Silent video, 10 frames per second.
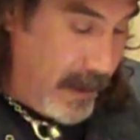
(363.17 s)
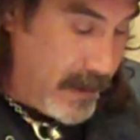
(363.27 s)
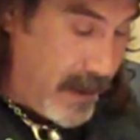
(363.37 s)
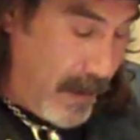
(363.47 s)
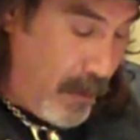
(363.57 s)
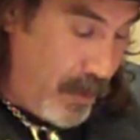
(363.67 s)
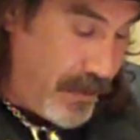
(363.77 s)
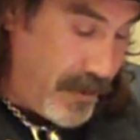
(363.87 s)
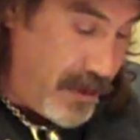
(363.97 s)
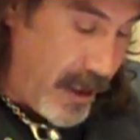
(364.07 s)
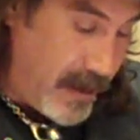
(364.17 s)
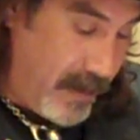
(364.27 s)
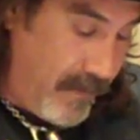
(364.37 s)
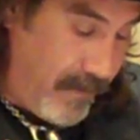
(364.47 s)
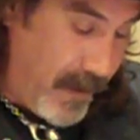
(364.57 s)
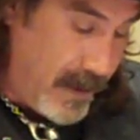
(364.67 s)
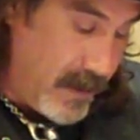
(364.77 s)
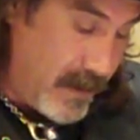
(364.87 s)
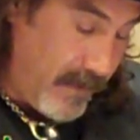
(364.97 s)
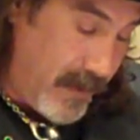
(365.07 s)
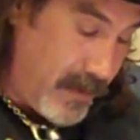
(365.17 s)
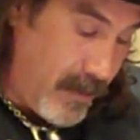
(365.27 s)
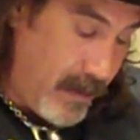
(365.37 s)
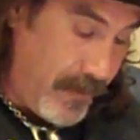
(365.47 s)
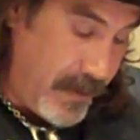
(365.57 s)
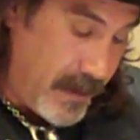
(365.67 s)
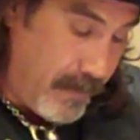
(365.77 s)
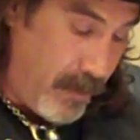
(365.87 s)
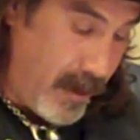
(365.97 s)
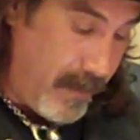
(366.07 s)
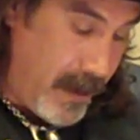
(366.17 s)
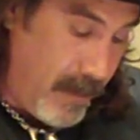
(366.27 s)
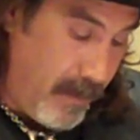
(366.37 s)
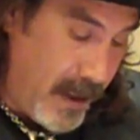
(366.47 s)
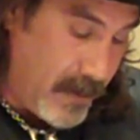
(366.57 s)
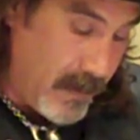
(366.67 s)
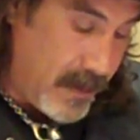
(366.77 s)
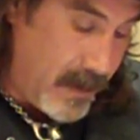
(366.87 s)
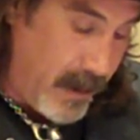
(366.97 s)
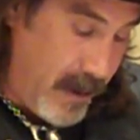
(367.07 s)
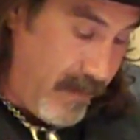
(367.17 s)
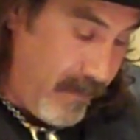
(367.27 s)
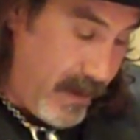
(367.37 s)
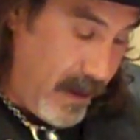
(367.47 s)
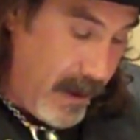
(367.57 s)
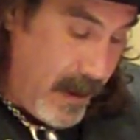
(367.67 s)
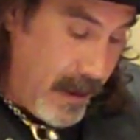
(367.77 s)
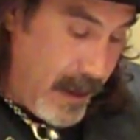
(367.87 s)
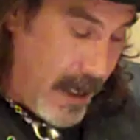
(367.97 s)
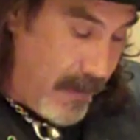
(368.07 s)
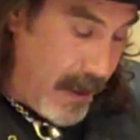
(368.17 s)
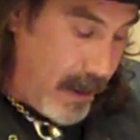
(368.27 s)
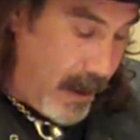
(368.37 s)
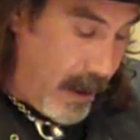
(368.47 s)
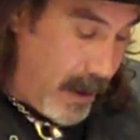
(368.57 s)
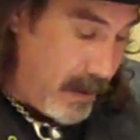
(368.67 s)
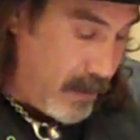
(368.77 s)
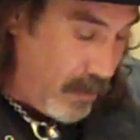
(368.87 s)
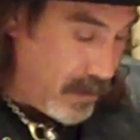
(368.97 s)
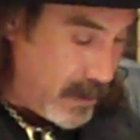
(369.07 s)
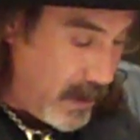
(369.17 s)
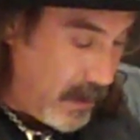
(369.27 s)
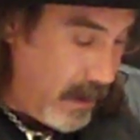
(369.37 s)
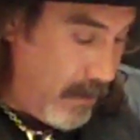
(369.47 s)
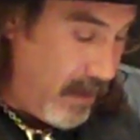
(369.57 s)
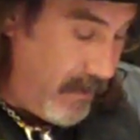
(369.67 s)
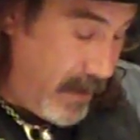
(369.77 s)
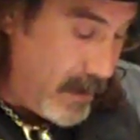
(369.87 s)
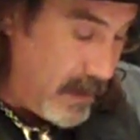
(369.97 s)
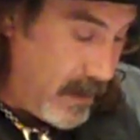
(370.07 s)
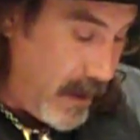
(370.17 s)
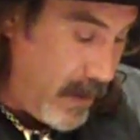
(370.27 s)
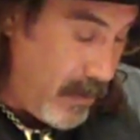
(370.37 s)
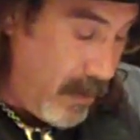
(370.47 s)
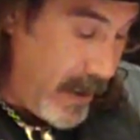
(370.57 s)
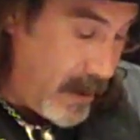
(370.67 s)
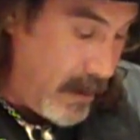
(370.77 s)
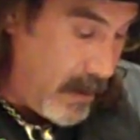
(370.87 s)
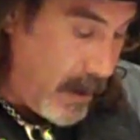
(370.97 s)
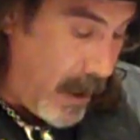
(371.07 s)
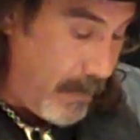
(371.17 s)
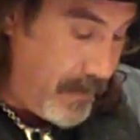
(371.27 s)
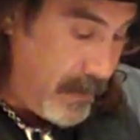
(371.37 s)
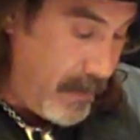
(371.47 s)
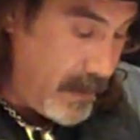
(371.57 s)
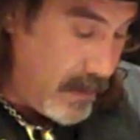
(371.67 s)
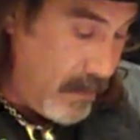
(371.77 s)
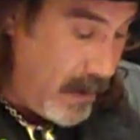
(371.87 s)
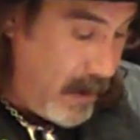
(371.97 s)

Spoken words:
Same old dejected faces of eternal disappointment and mental slavery, and that odd, ghostly glimmer of innocent, heroic optimism.